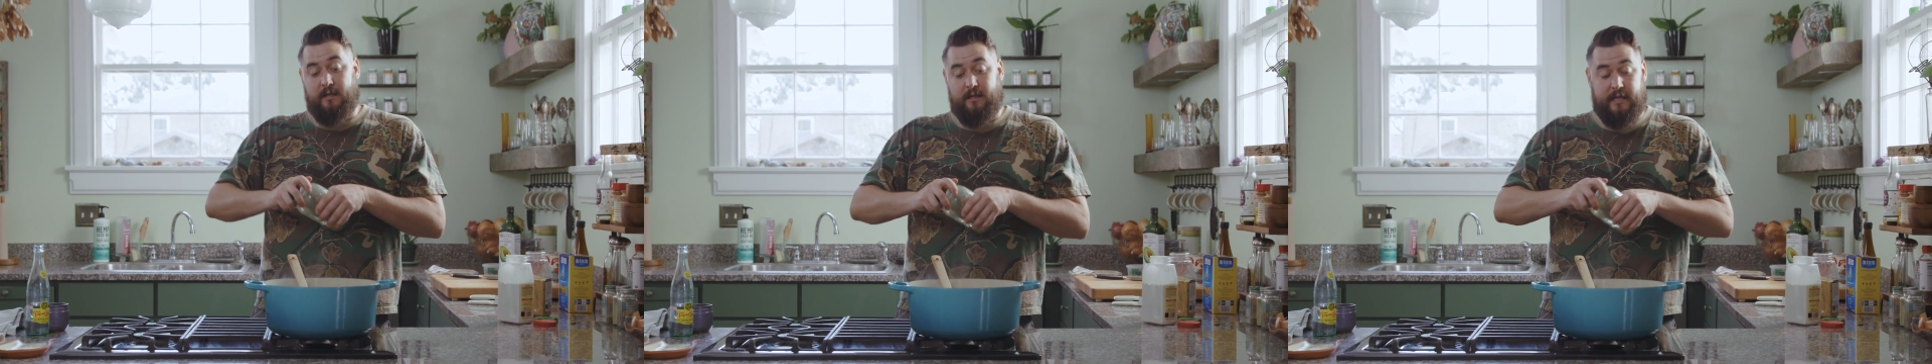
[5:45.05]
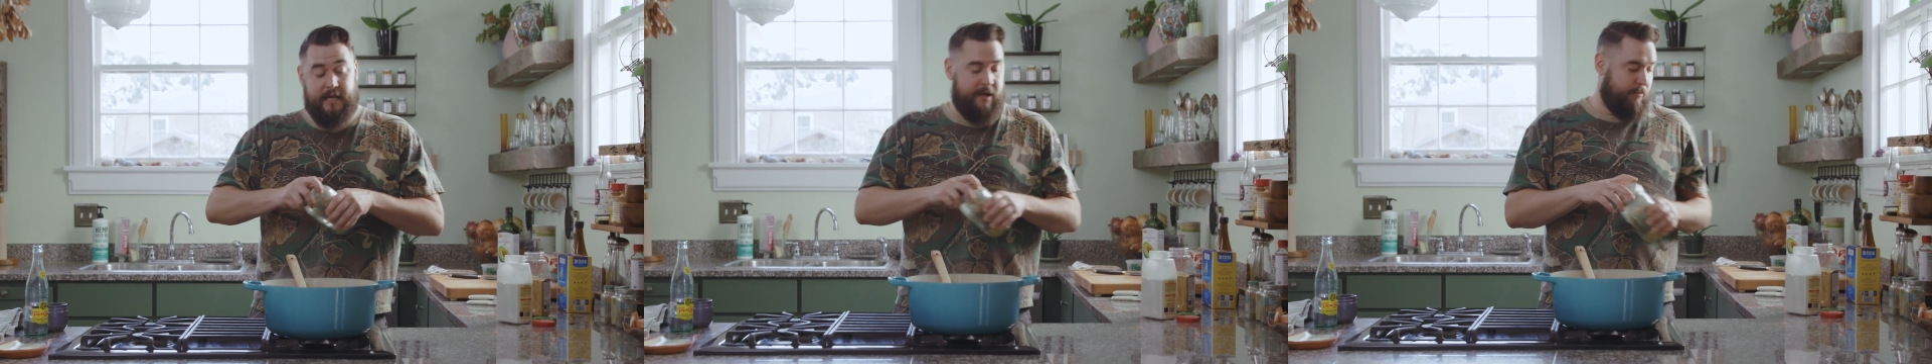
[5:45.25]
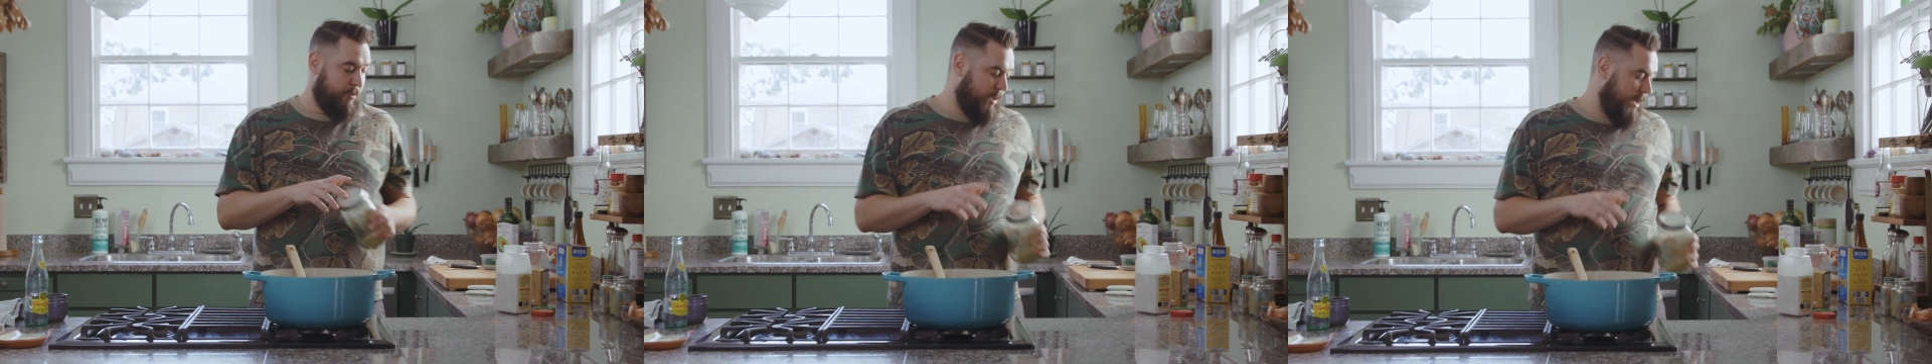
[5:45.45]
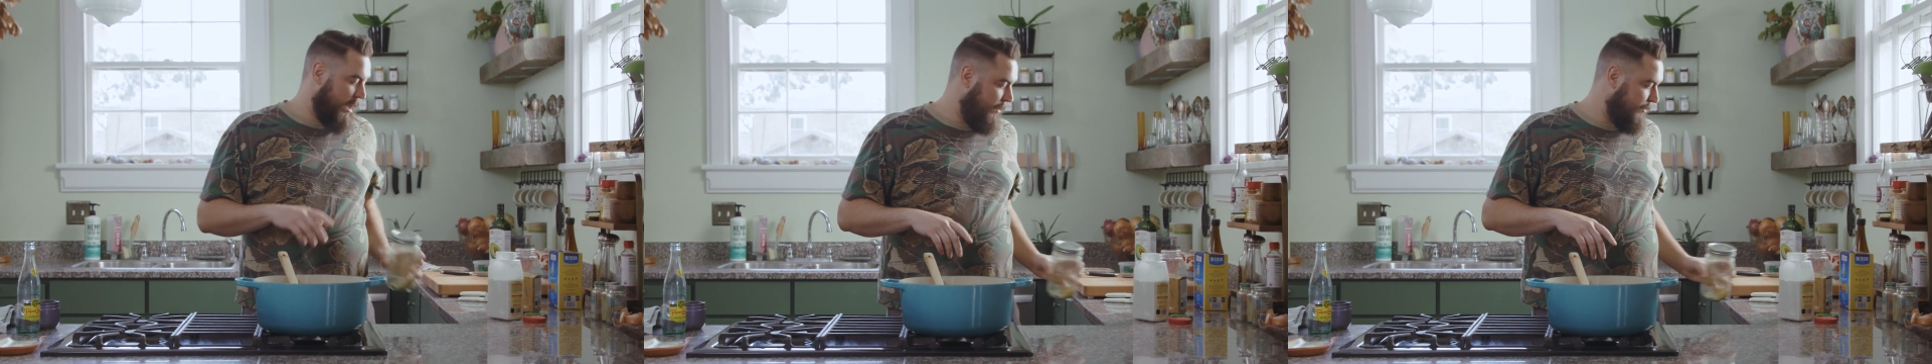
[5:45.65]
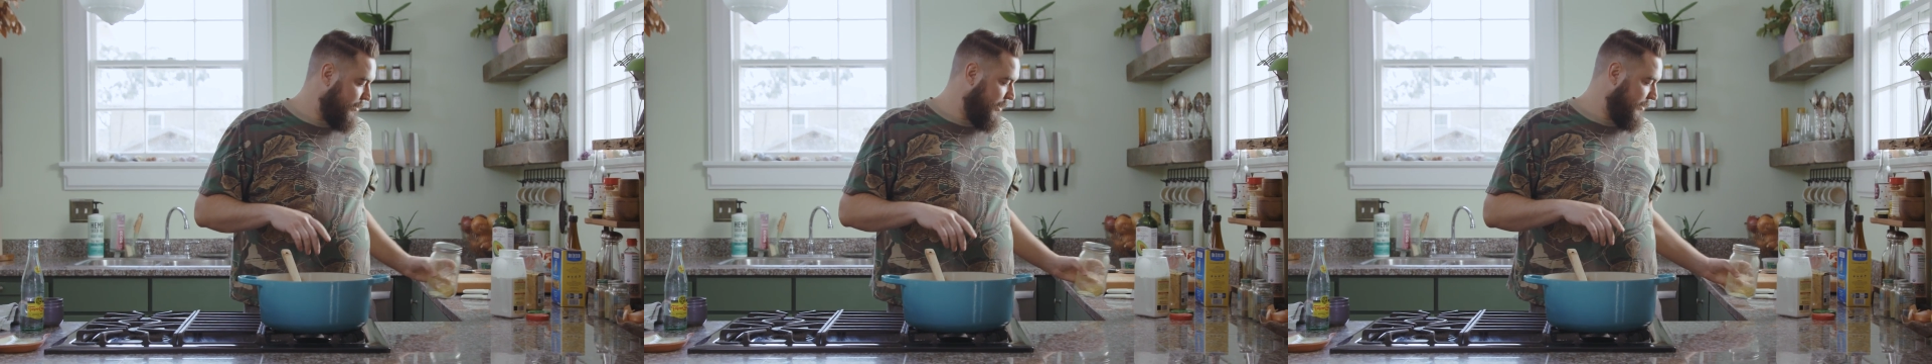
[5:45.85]
the hamburger
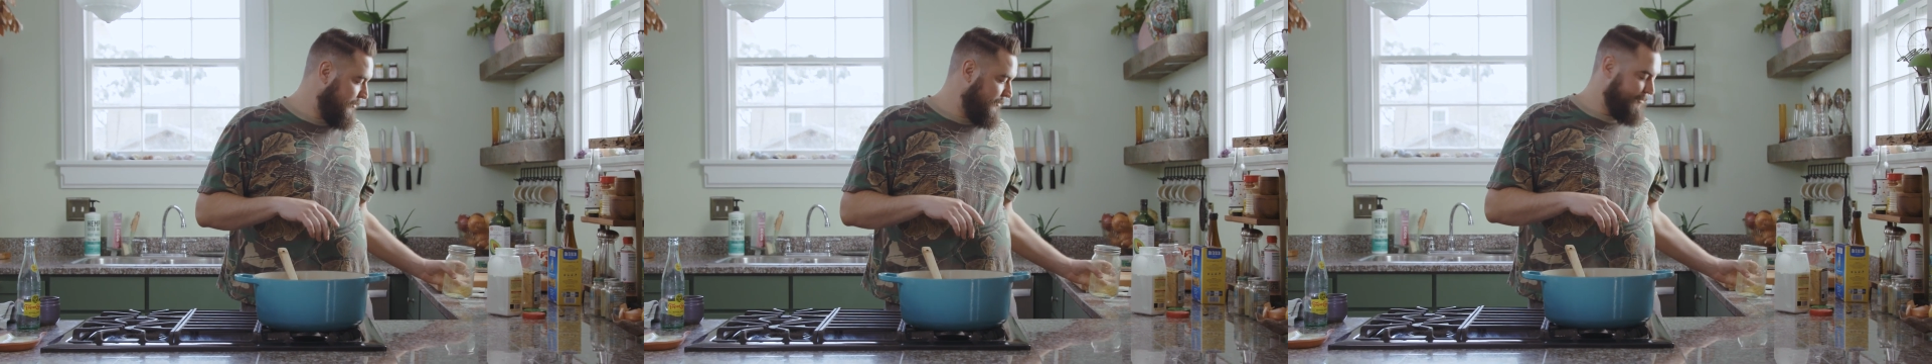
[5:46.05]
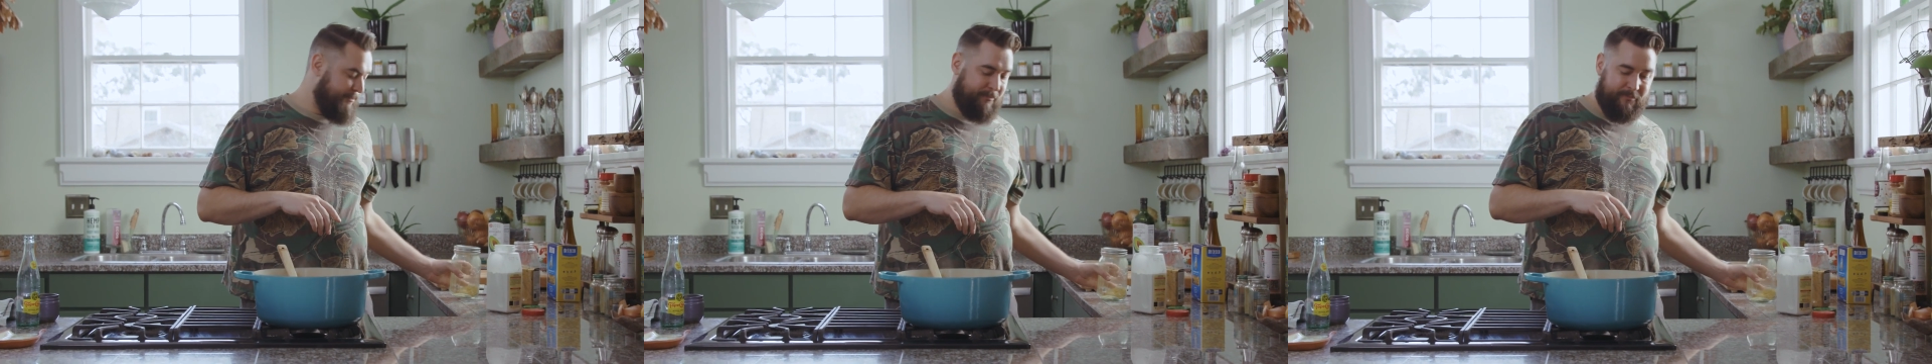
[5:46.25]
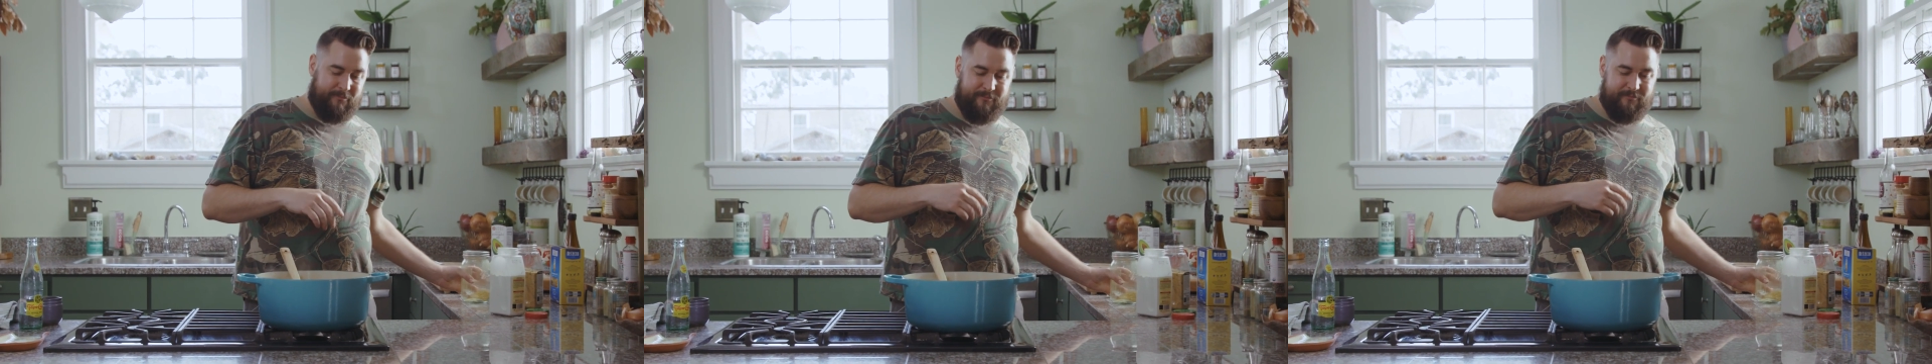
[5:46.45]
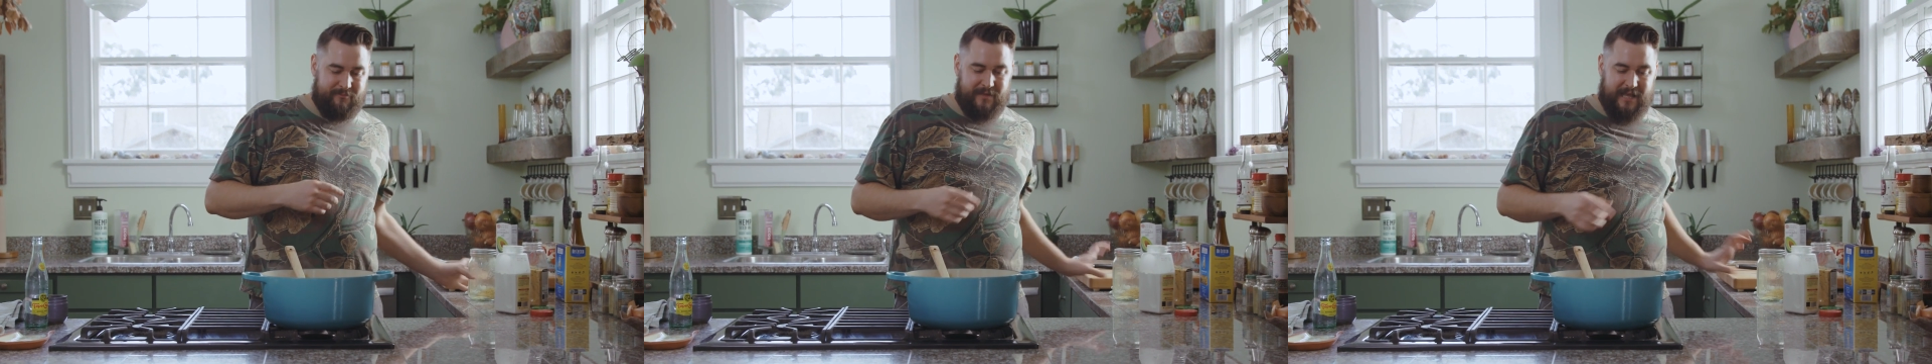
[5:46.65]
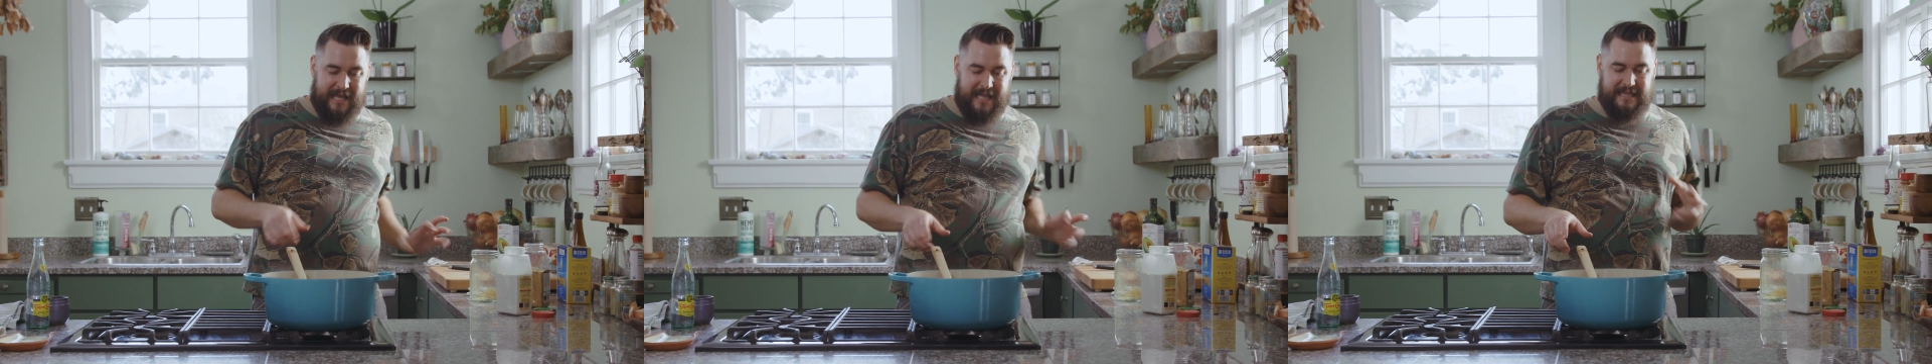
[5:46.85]
helper
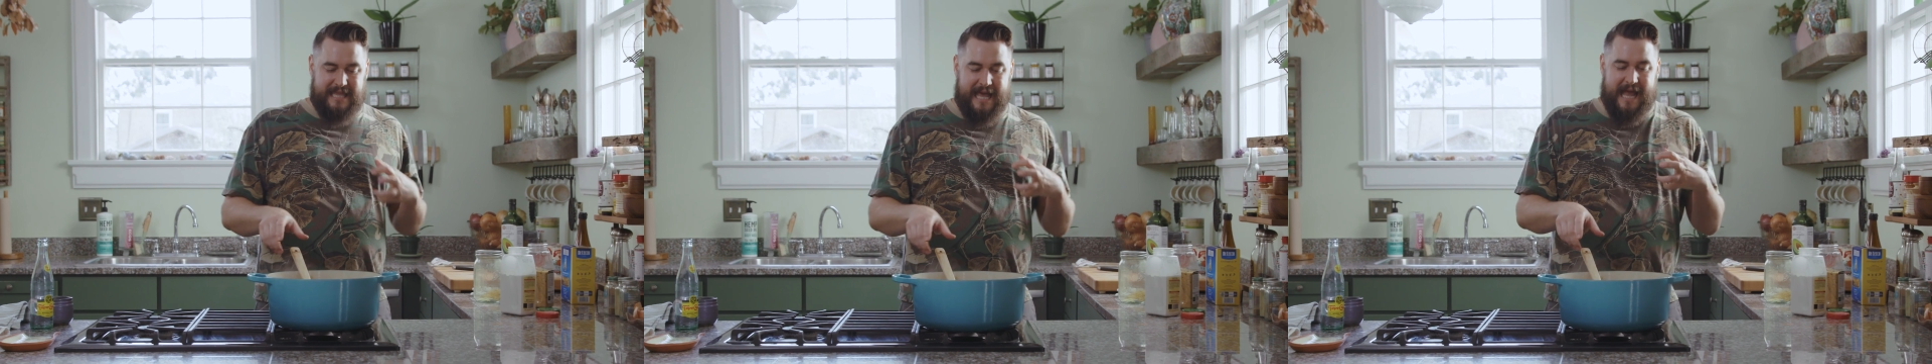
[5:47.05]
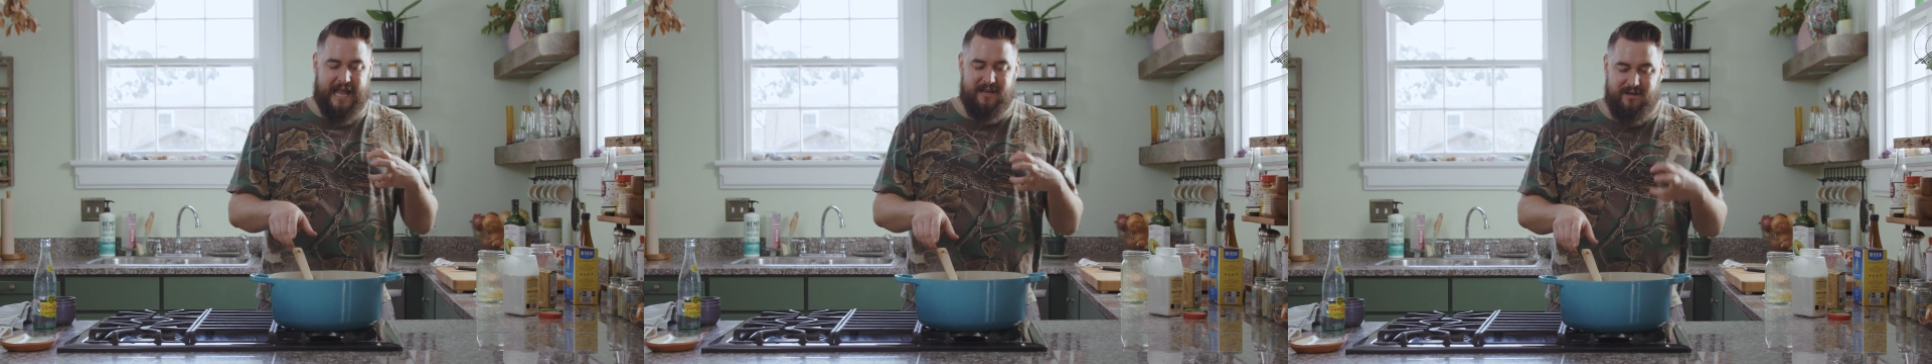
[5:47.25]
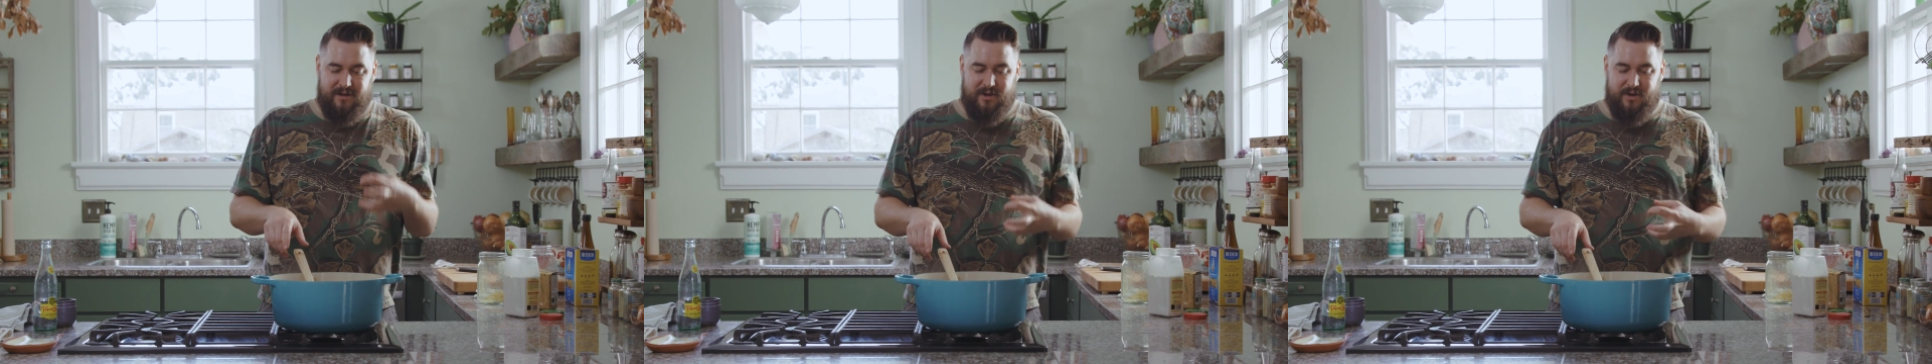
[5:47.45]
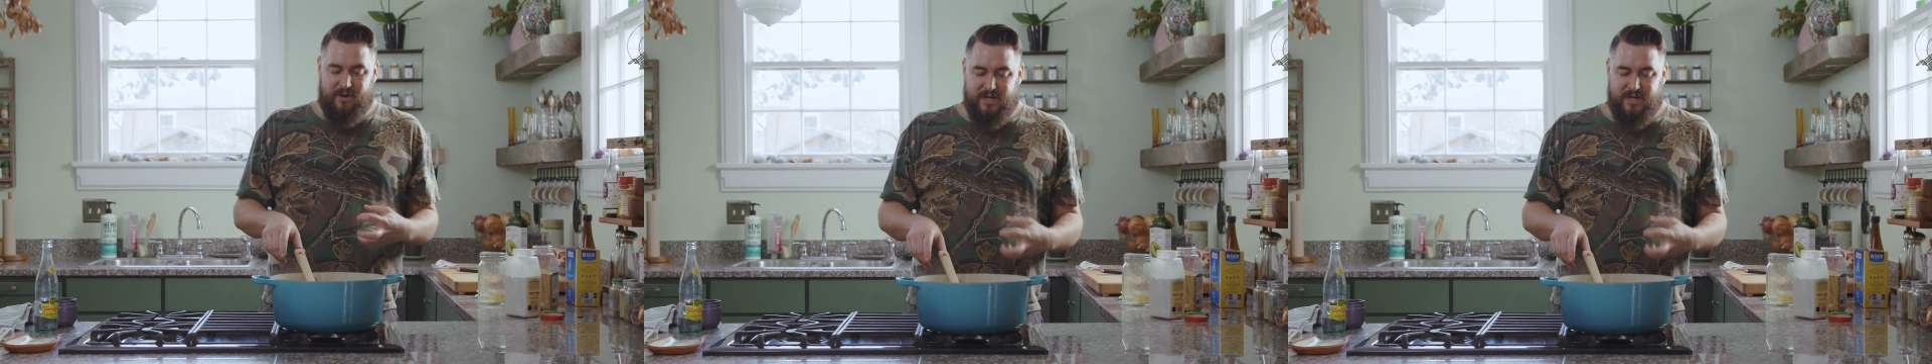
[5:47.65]
that